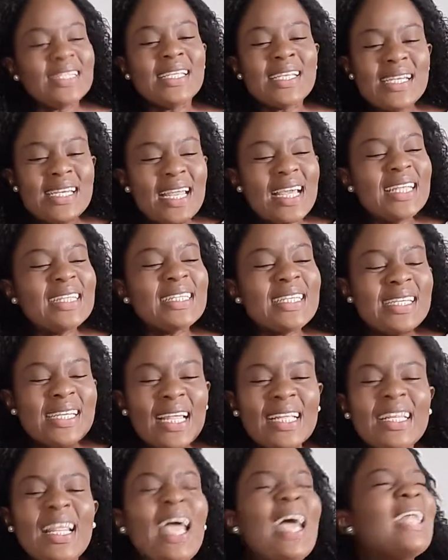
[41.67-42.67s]

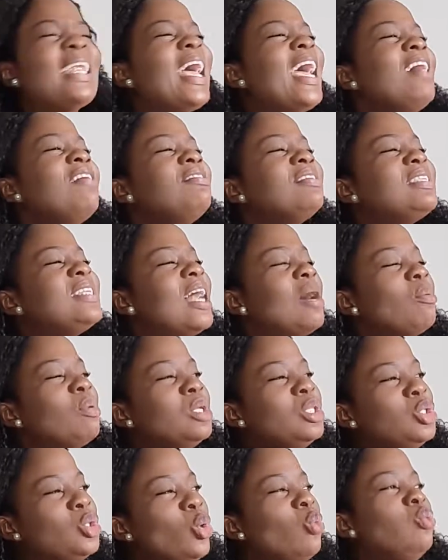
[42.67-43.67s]
And everything that we
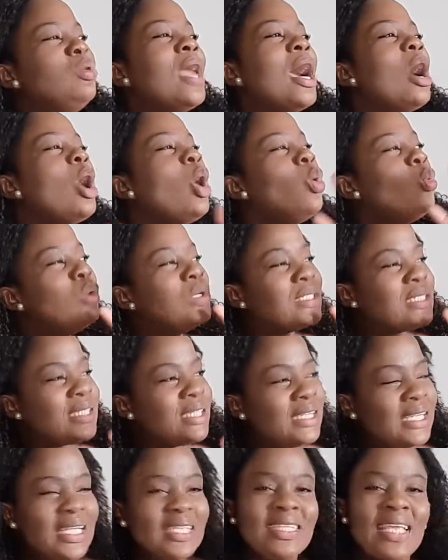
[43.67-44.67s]
do, we are
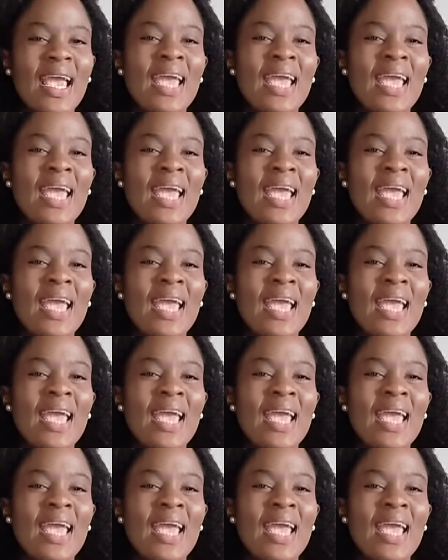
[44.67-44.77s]
always late.